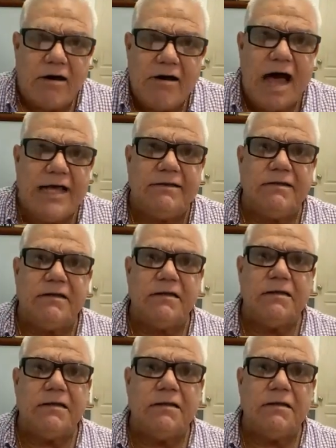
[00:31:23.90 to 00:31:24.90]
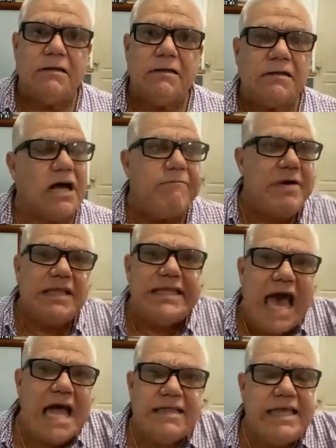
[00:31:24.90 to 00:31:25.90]
Alright?
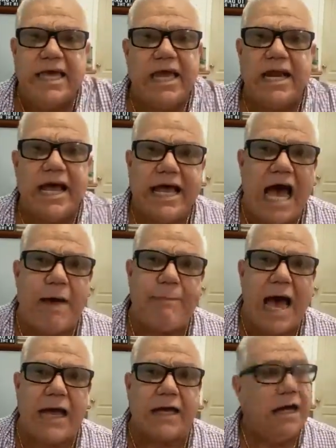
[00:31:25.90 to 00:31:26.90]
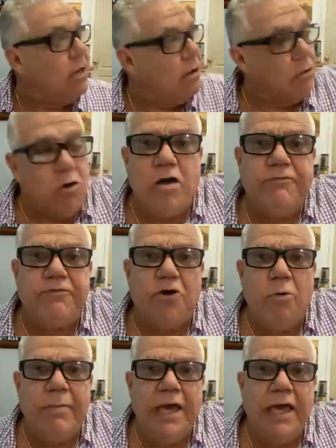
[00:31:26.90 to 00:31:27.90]
Government can't take care of their car park. Go and
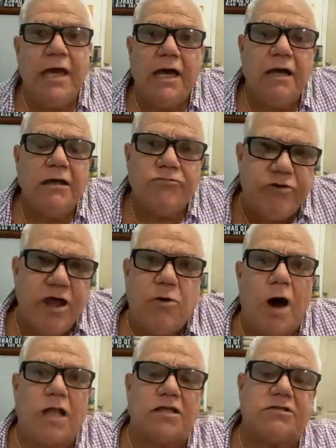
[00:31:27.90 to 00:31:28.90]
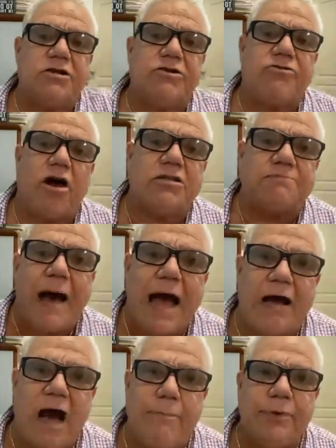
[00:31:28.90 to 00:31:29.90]
throw me 3/4 of the trucks
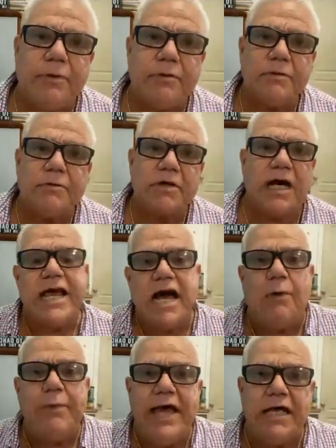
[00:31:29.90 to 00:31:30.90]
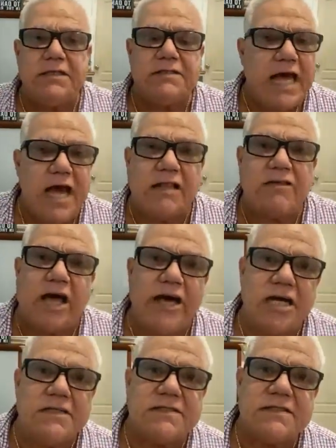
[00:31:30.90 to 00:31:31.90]
back up. Cutting our wheels, ding our
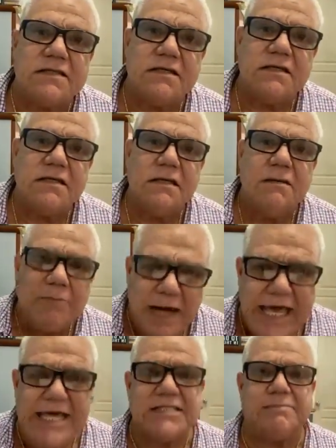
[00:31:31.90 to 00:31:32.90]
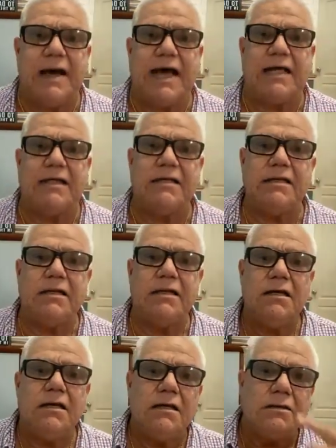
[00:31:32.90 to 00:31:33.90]
tires. Please, man.
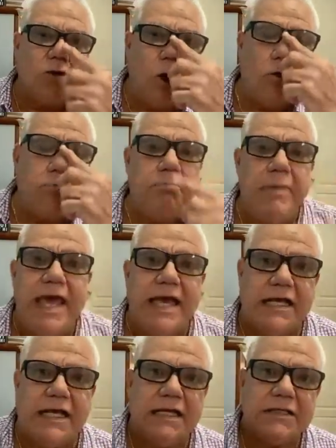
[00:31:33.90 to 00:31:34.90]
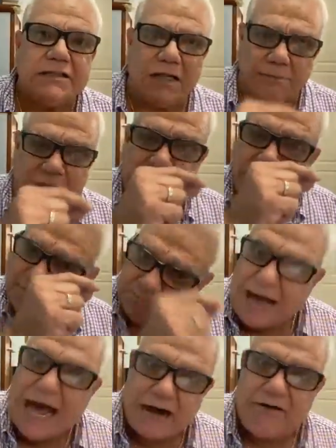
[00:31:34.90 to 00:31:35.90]
Don't make something
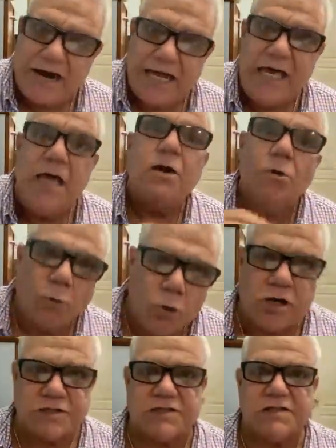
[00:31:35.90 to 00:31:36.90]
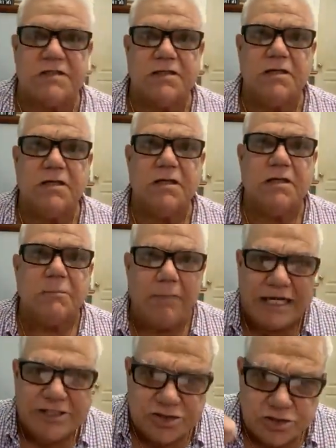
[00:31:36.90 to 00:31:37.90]
that's bad already worse
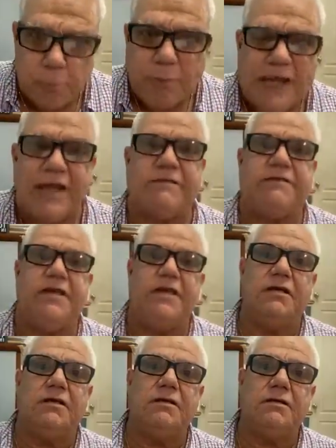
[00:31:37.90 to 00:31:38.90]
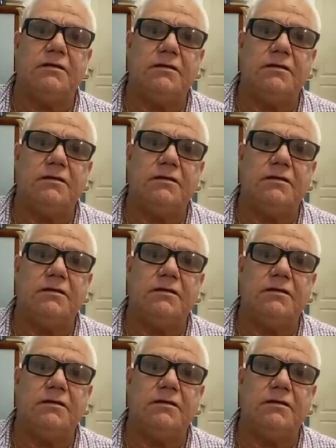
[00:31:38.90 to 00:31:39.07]
by stupidity.